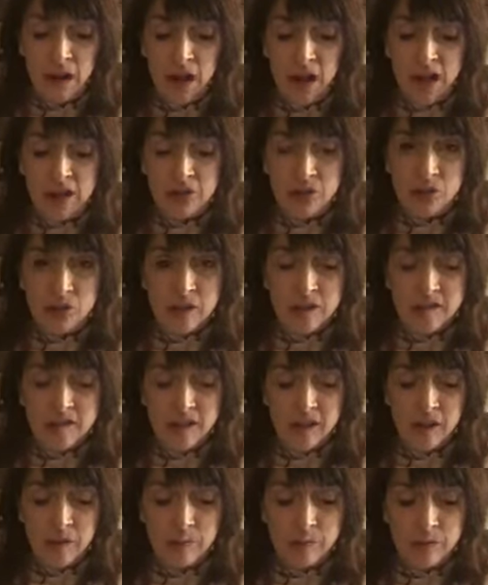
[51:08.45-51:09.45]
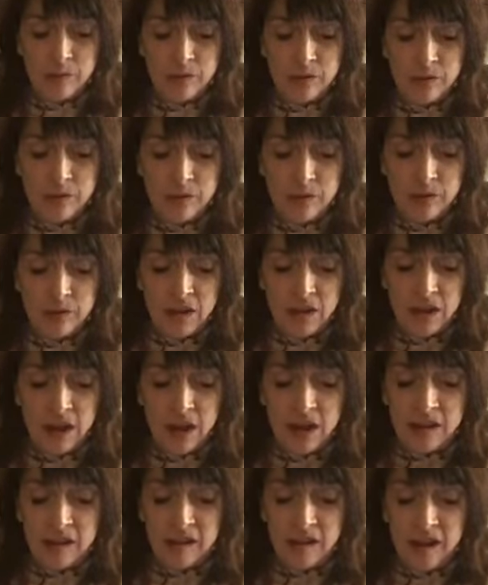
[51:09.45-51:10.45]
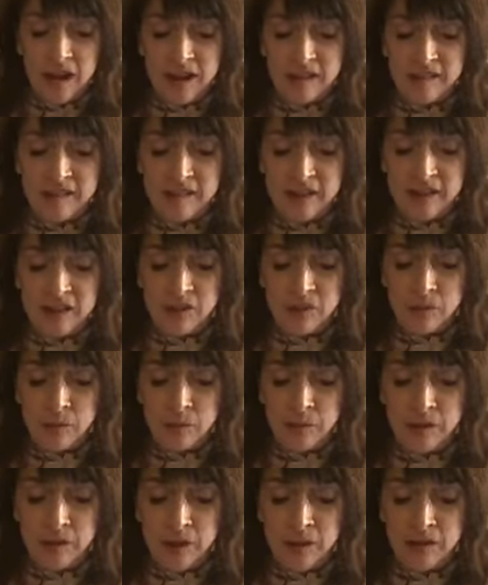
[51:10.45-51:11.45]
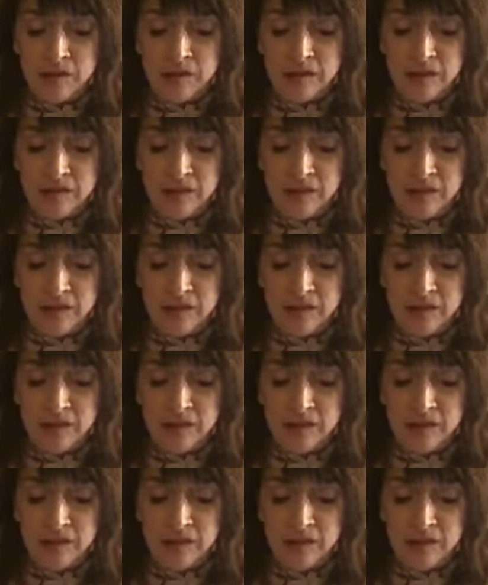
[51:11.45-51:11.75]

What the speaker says: I took it up, and cleansing it of the blood,